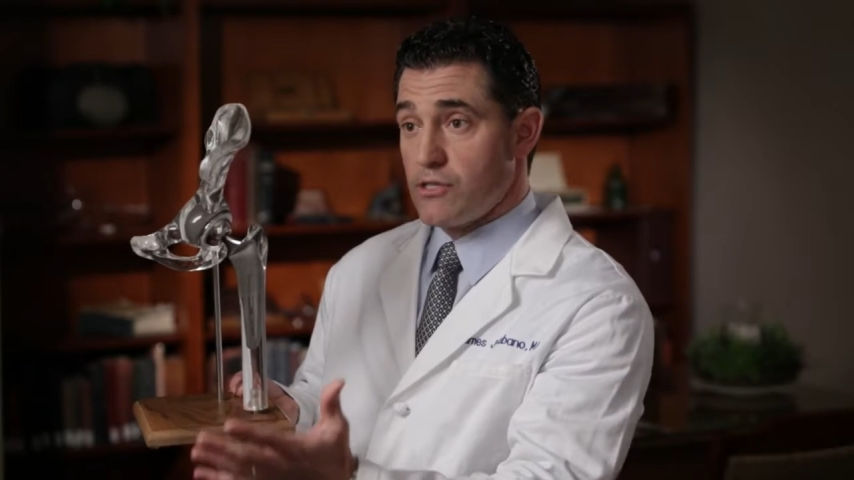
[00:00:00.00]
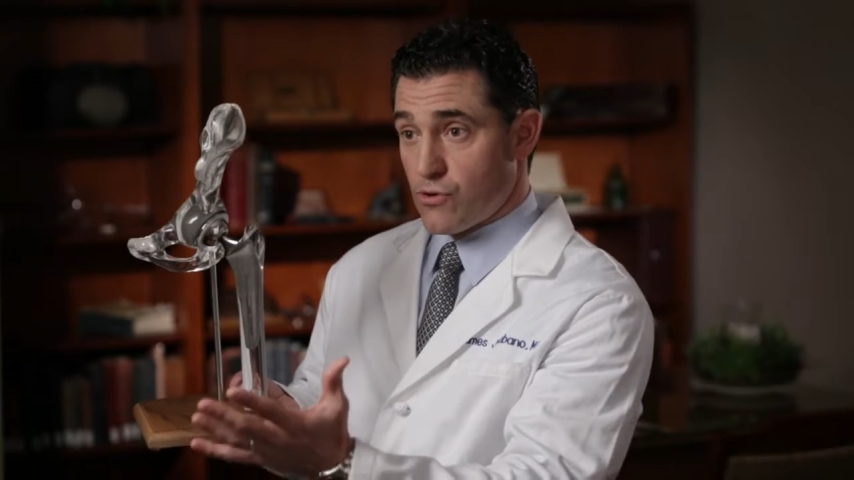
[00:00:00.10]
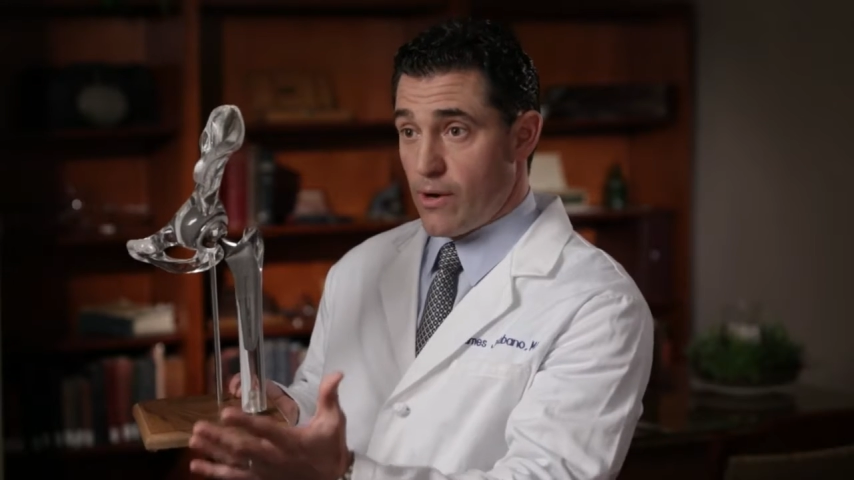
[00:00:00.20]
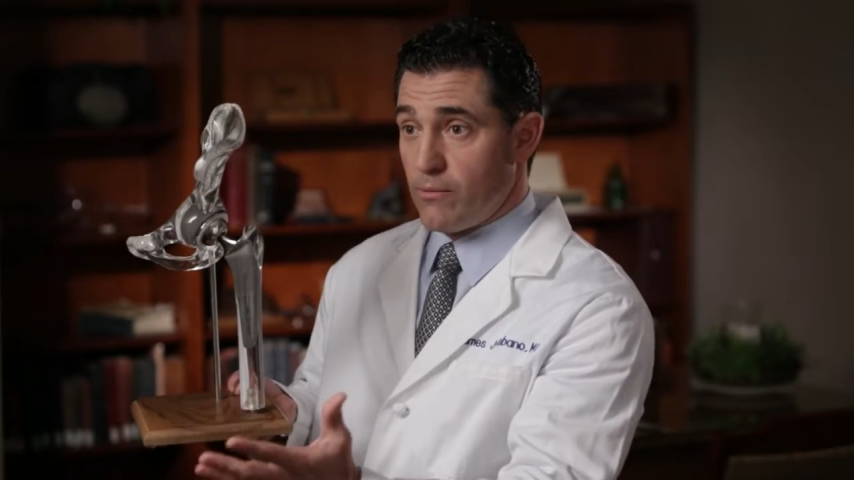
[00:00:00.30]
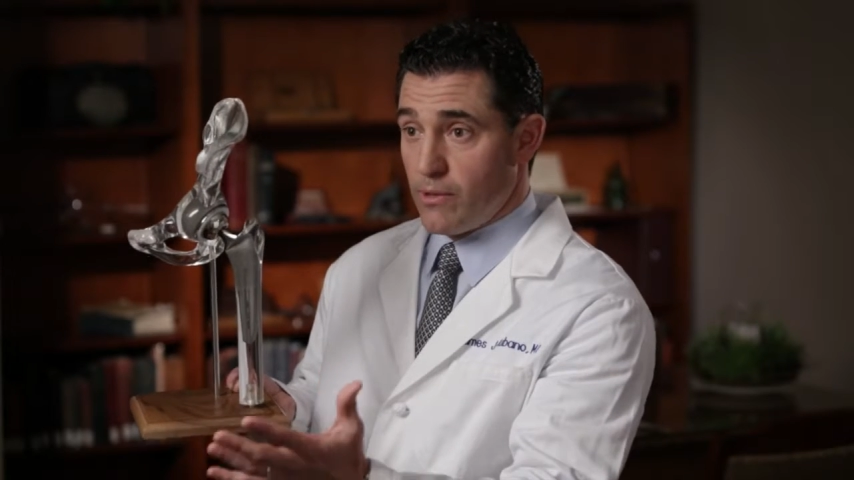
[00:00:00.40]

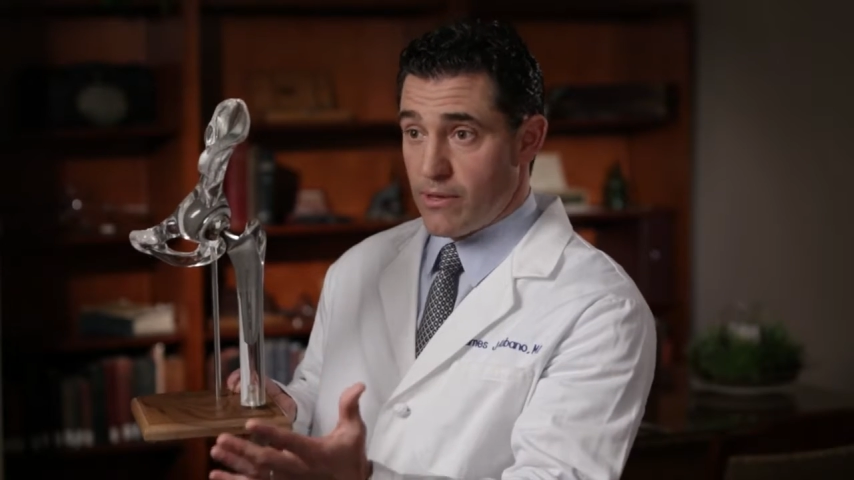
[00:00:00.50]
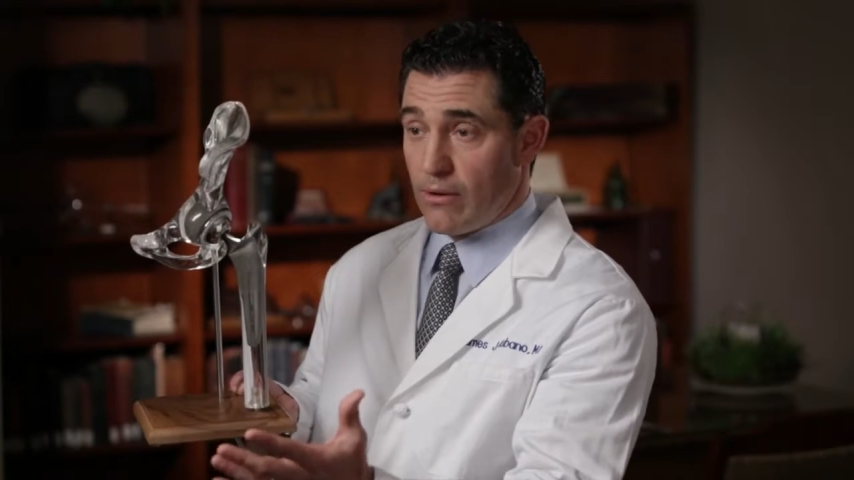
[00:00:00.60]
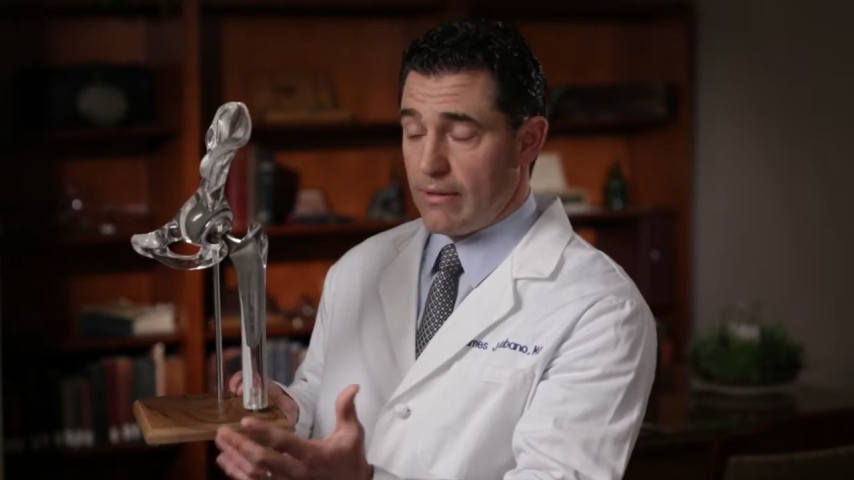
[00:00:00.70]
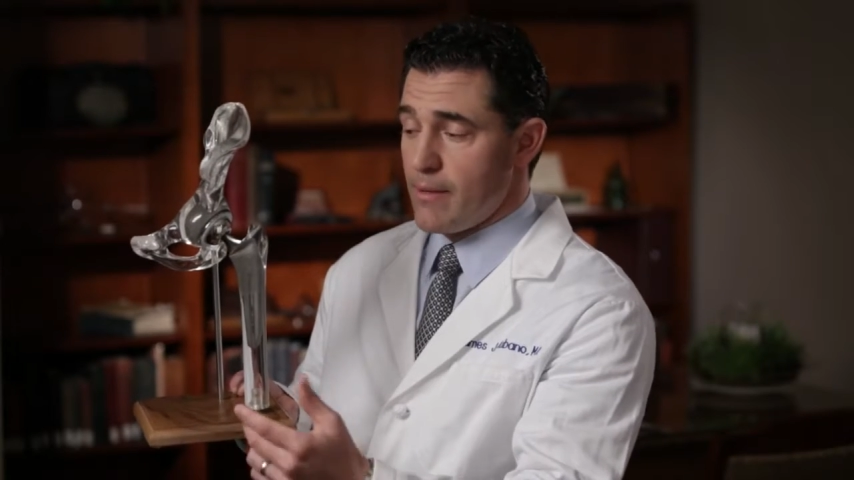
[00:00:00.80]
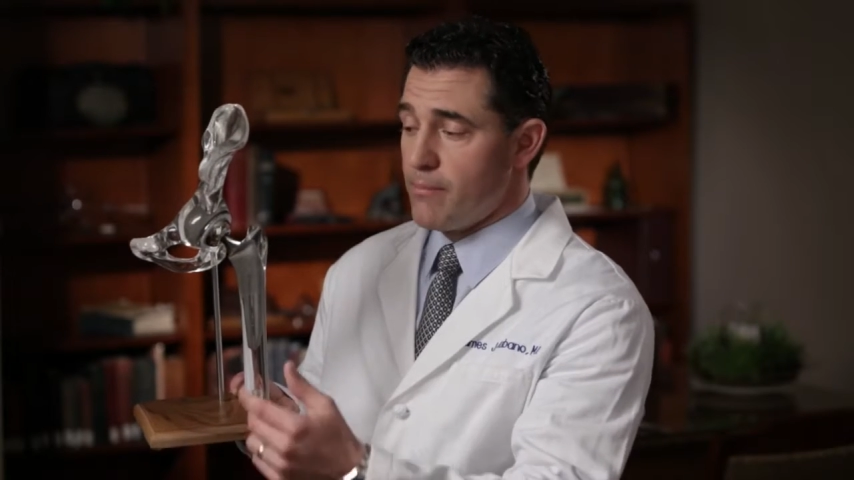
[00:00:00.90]
straight
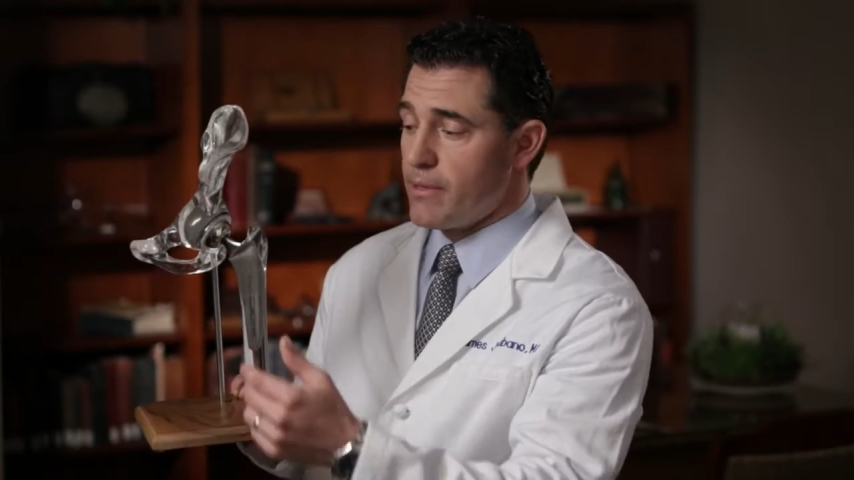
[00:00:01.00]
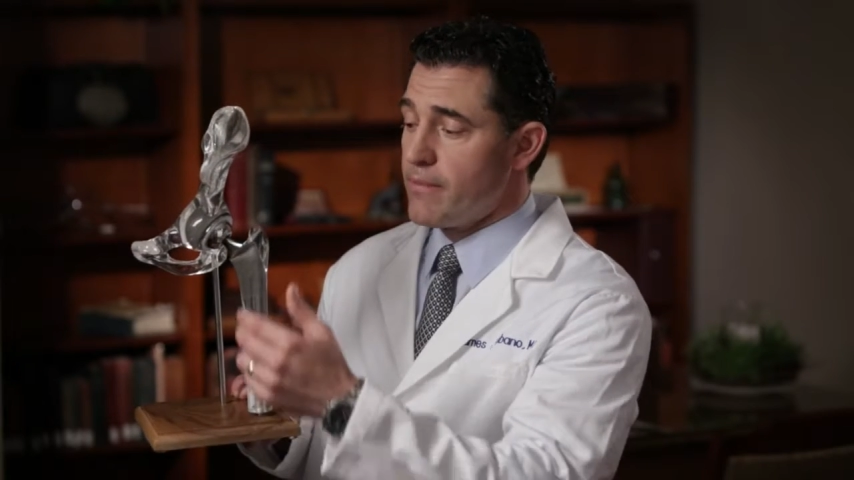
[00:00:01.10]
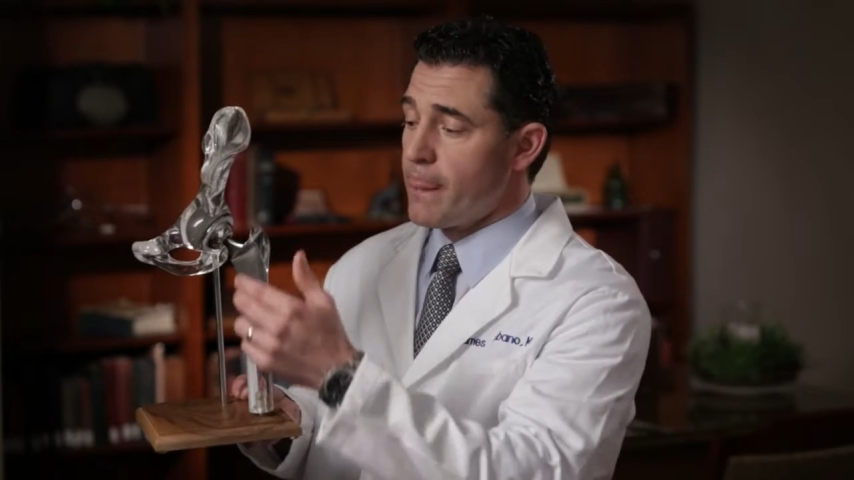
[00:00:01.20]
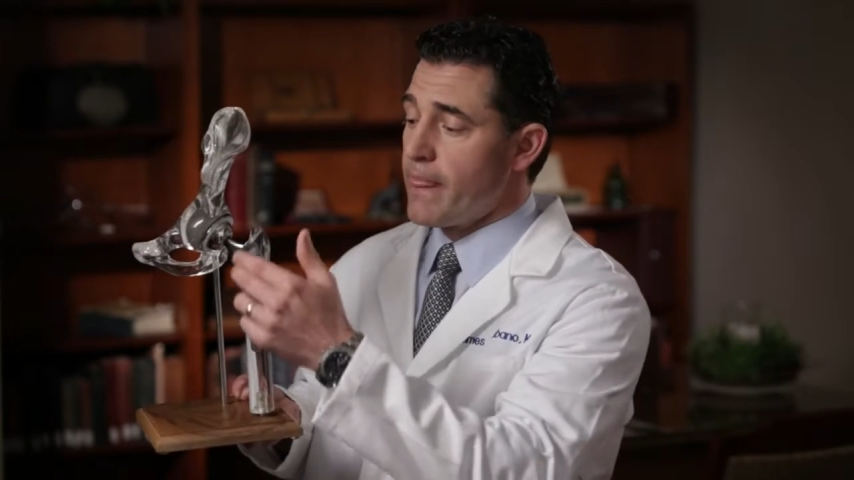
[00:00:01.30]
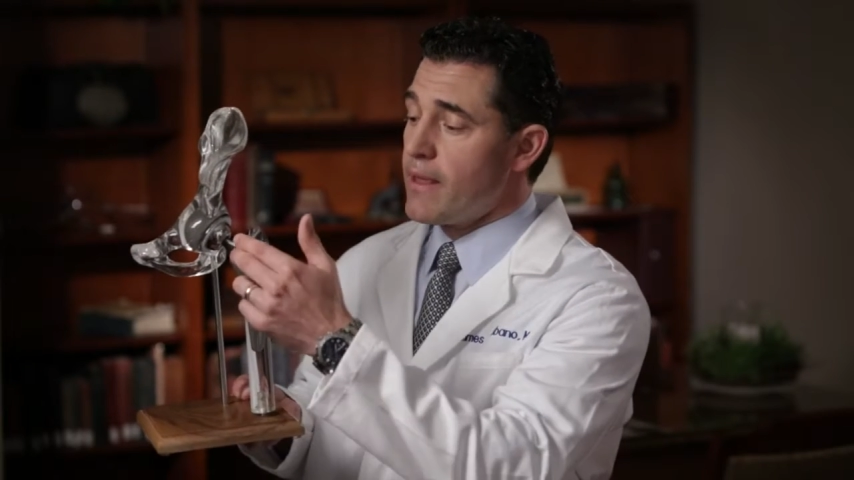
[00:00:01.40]
without a
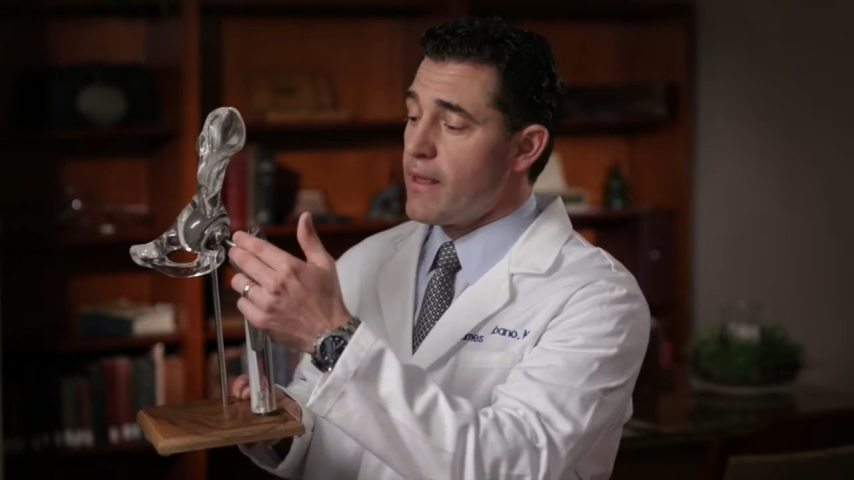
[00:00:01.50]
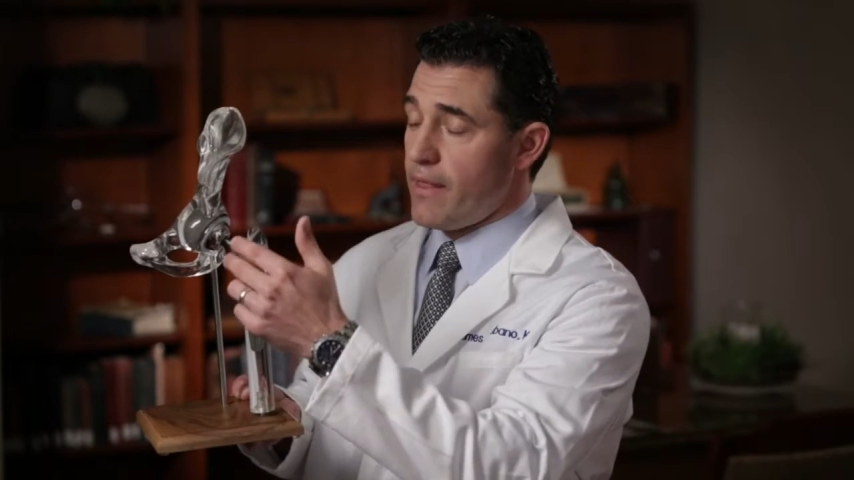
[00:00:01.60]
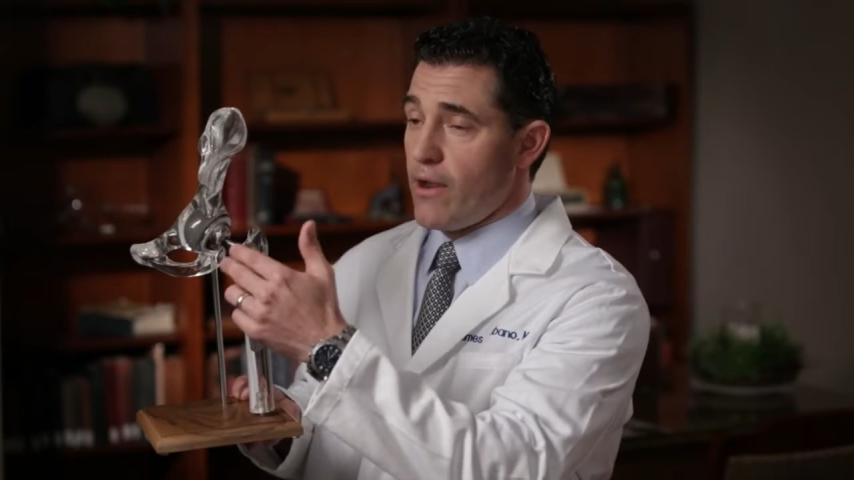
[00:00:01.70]
limp.